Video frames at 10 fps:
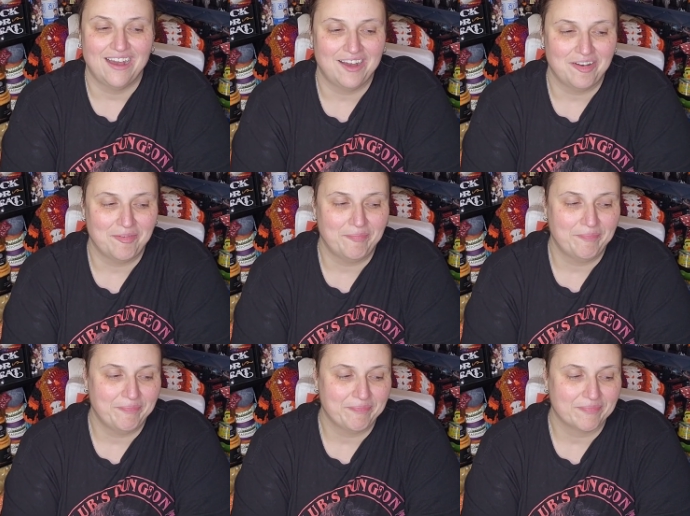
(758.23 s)

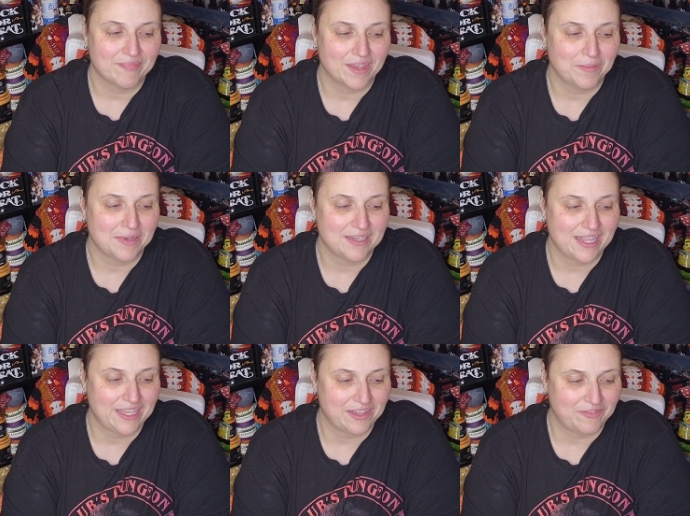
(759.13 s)
um, I'm going to
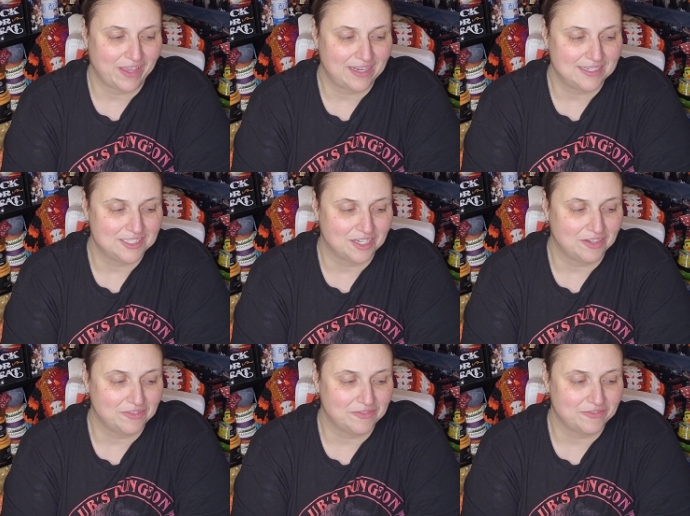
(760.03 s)
take advantage
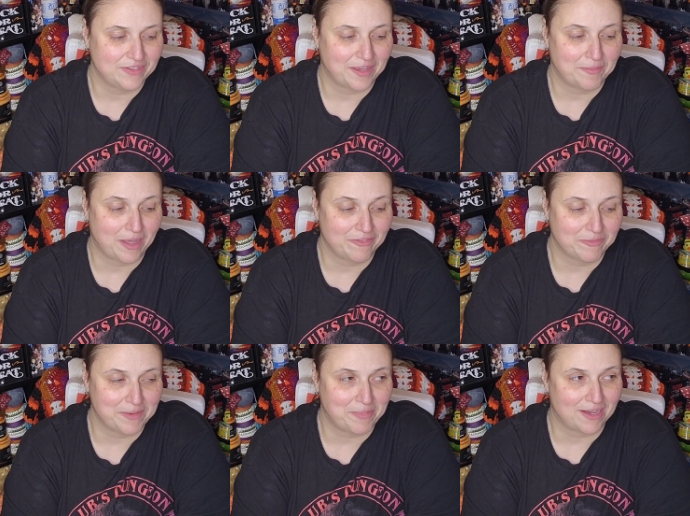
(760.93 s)
of yeah of
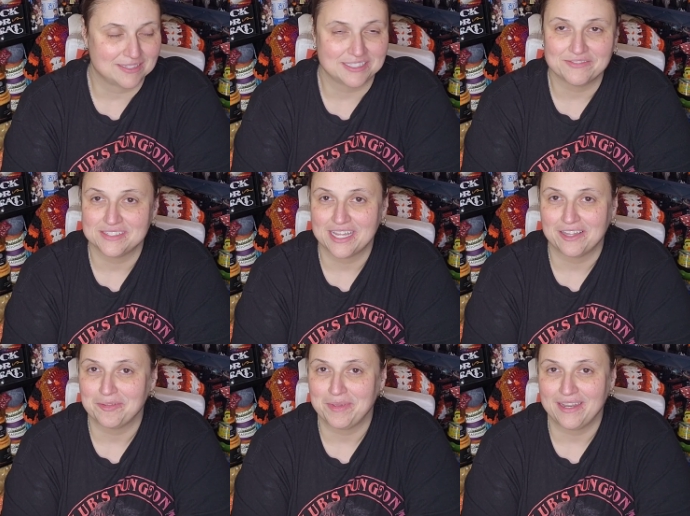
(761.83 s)
my boss even
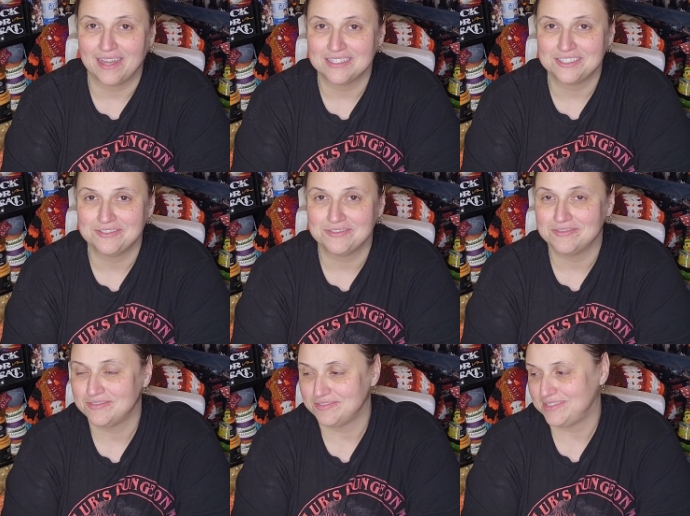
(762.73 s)
telling me not
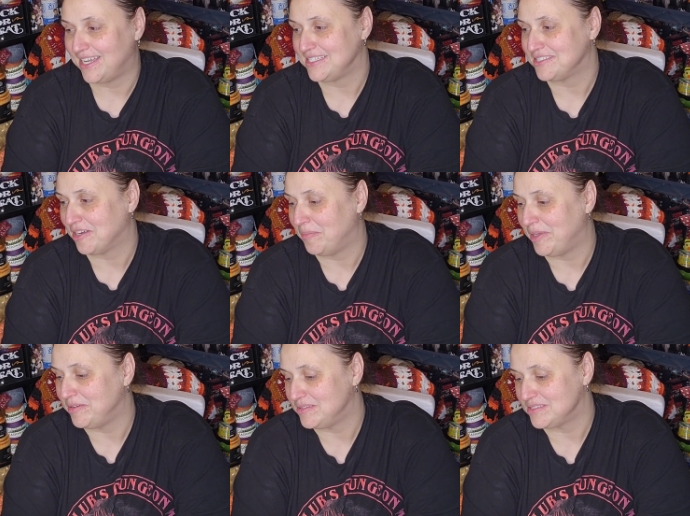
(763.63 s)
to not to come
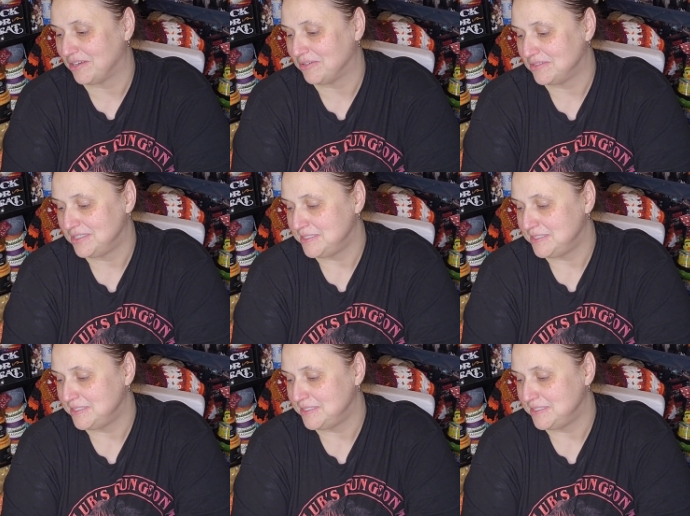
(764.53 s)
in. So